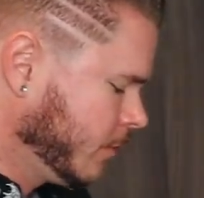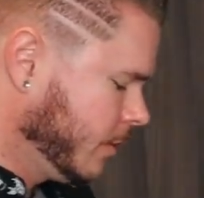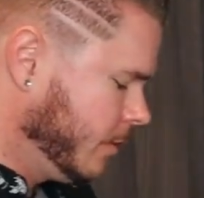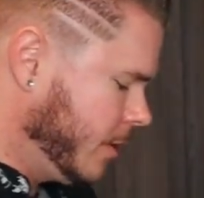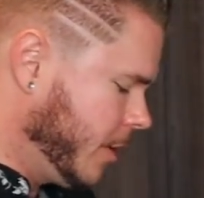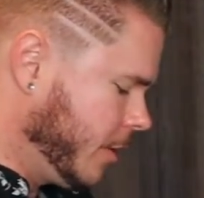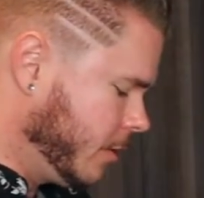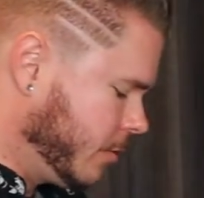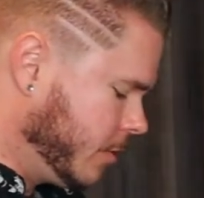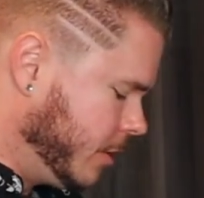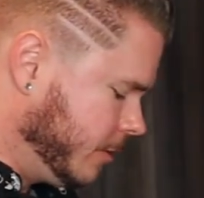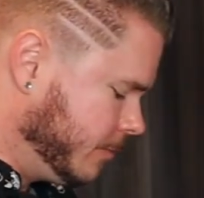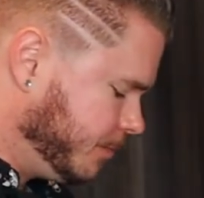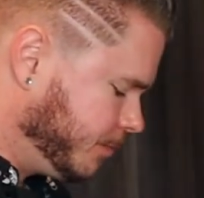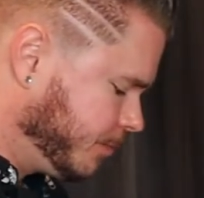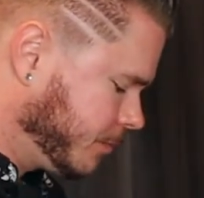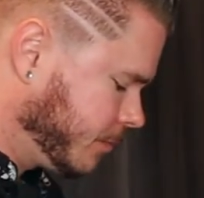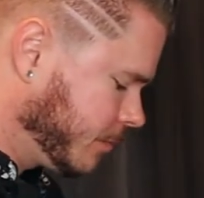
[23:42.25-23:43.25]
end of the
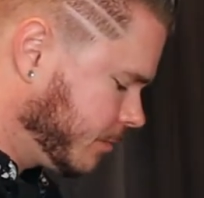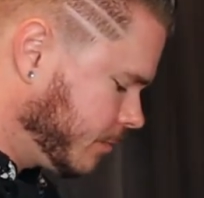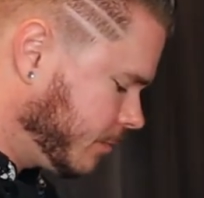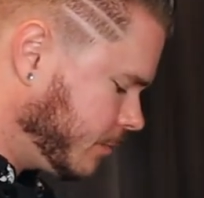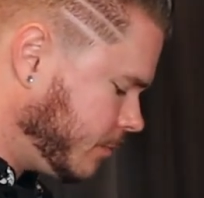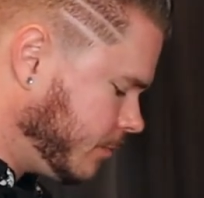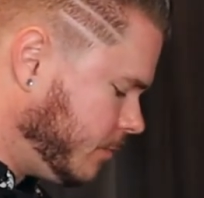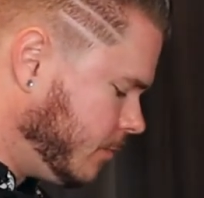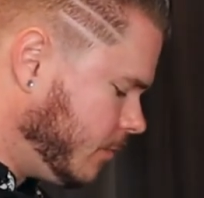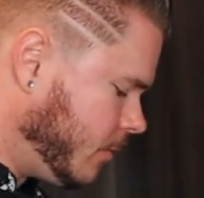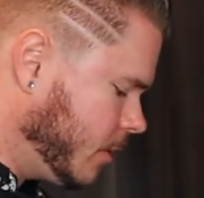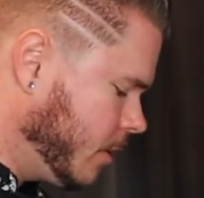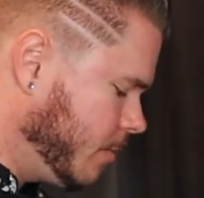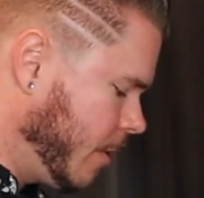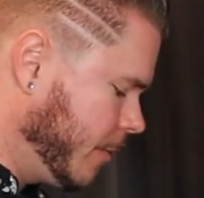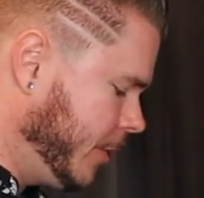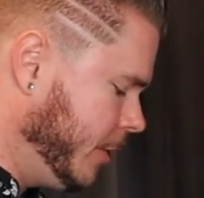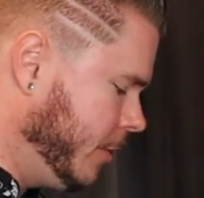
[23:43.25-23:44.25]
world. I'm
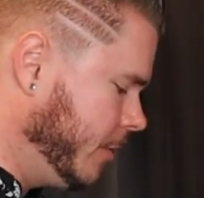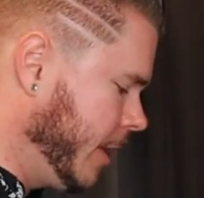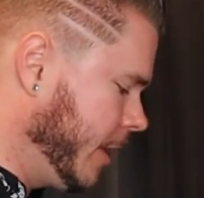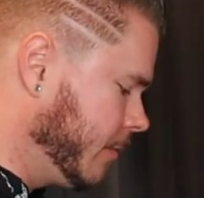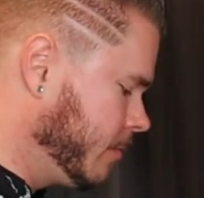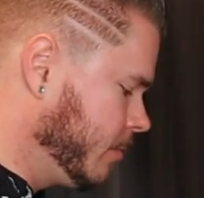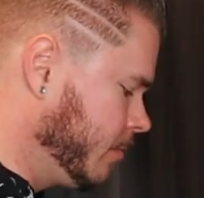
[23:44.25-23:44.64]
probably gonna do like